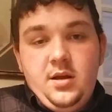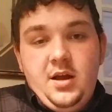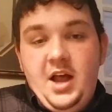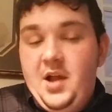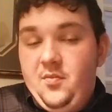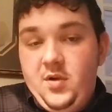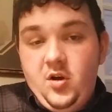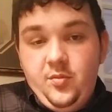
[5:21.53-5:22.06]

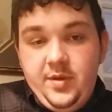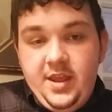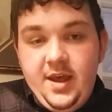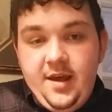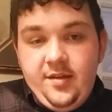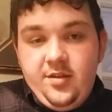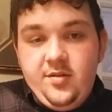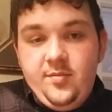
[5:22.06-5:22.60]
I will be
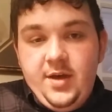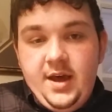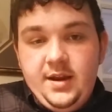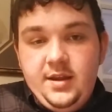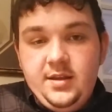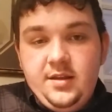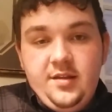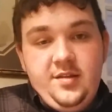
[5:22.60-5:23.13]
asked about
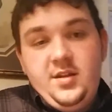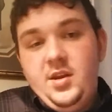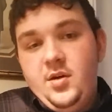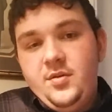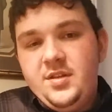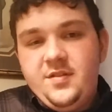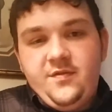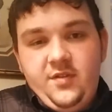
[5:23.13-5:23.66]
it, because, you
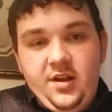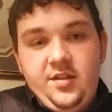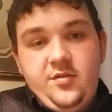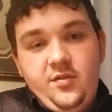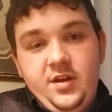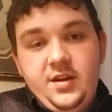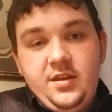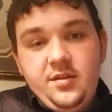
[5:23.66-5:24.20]
know, it's
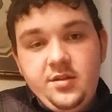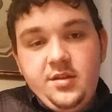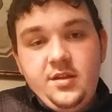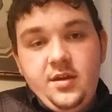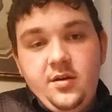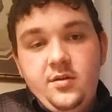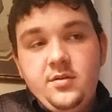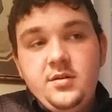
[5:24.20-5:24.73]
frustrating
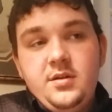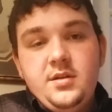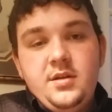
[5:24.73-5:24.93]
still,